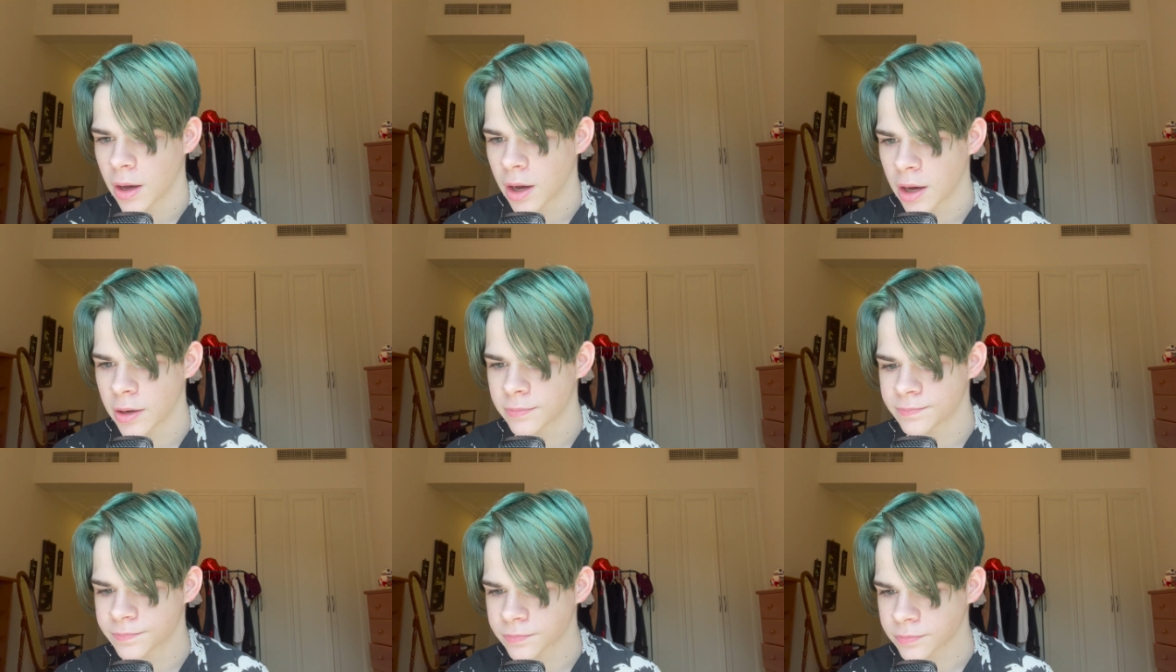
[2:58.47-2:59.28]

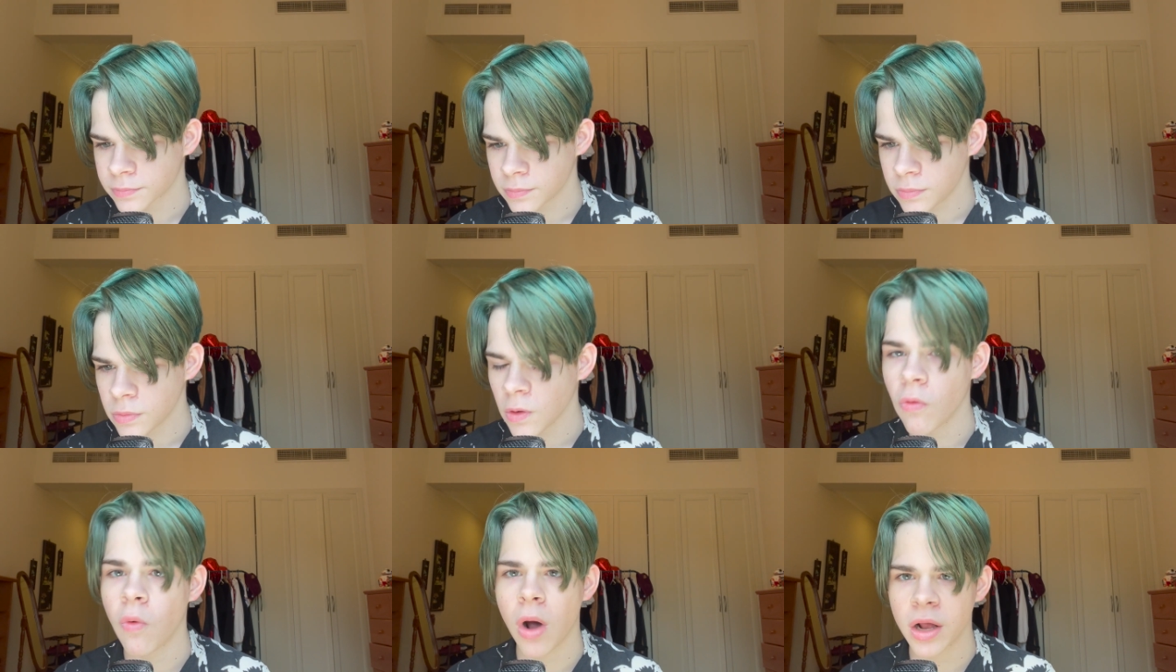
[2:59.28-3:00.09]
Um,
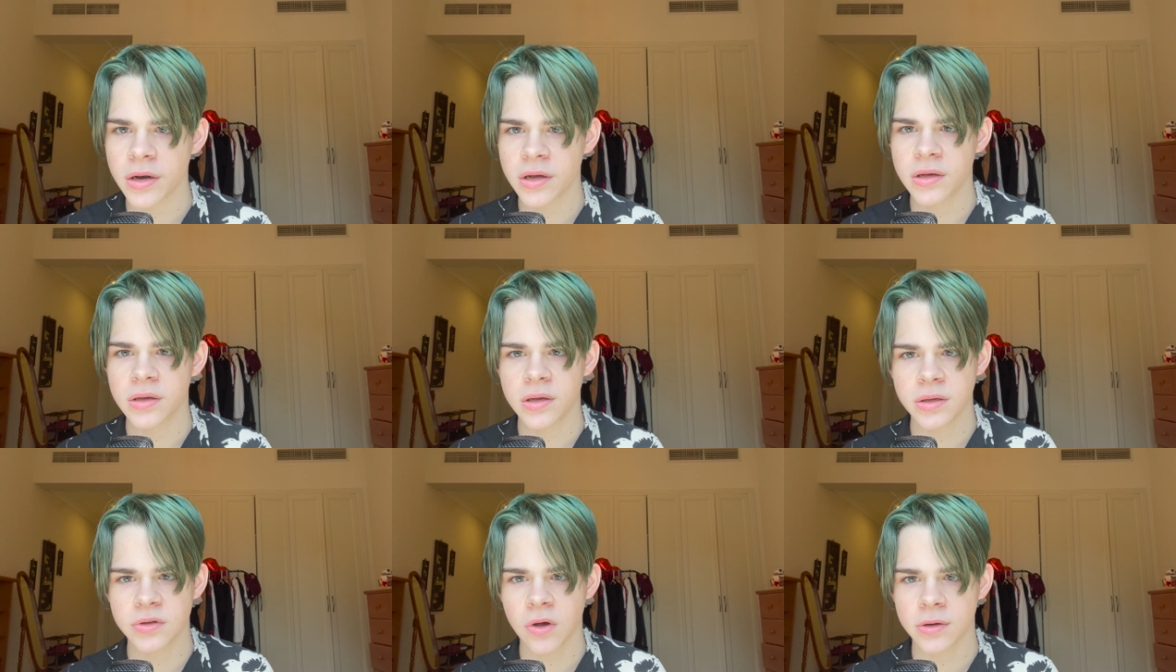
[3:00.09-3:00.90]
Wanda
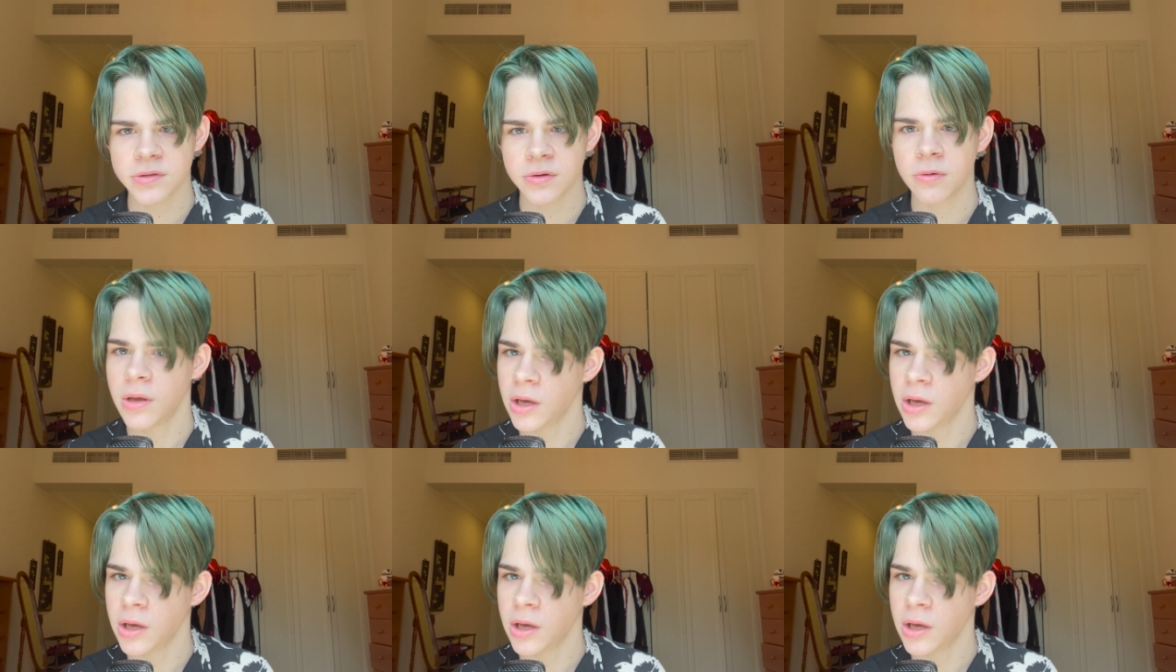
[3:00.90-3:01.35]
is also